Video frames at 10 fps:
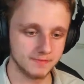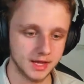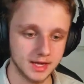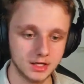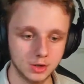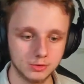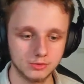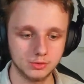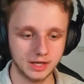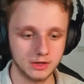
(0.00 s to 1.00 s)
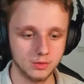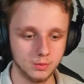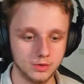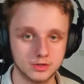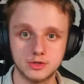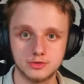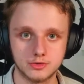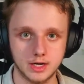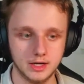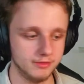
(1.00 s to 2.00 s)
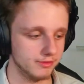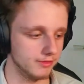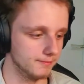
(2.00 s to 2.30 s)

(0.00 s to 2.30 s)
and go to Tanglewood Drive.